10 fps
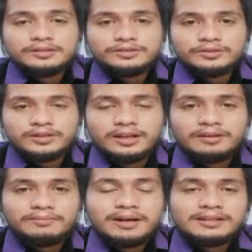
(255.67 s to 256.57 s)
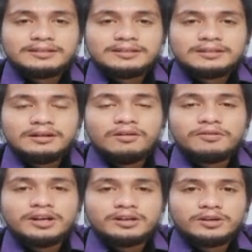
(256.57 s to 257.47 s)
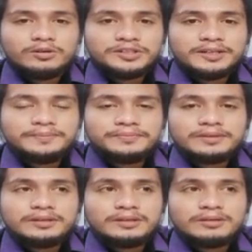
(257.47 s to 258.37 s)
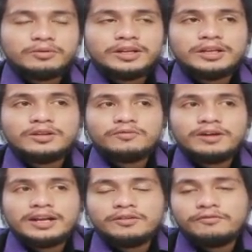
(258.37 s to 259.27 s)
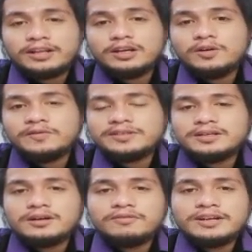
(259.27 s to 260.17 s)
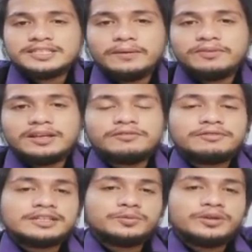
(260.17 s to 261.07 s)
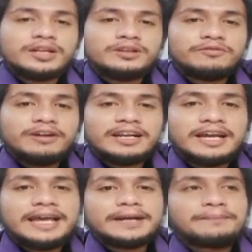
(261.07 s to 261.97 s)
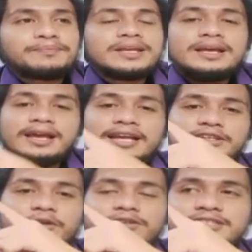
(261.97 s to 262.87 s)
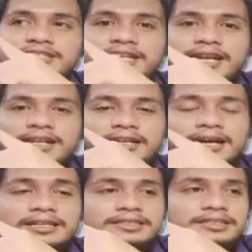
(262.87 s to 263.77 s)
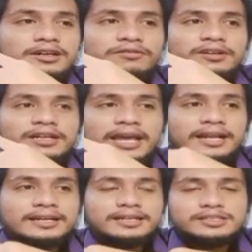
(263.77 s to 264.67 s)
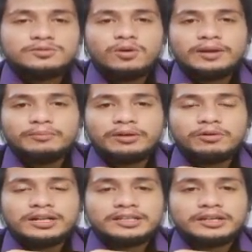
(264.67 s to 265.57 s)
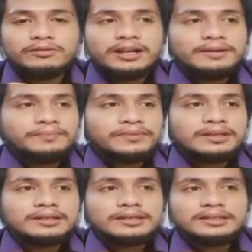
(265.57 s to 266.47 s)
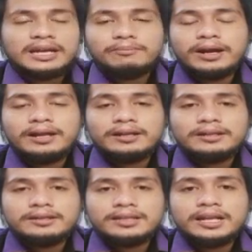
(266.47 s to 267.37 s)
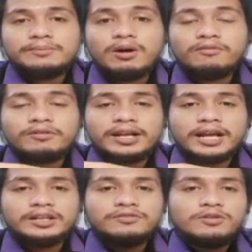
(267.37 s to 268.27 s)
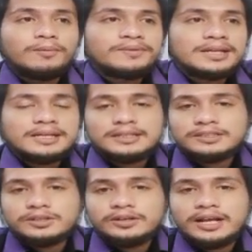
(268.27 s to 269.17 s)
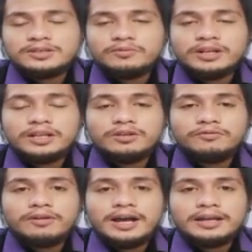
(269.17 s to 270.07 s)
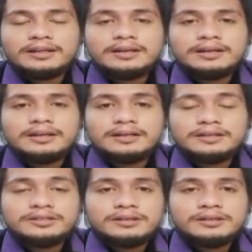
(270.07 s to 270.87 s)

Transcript: So the last part of the conclusion, we need to find the factor of the safety. First, we need to find the area. As you can see that the answer of the area is 1.131 times by 10 to the power of negative 4. So next, we need to find the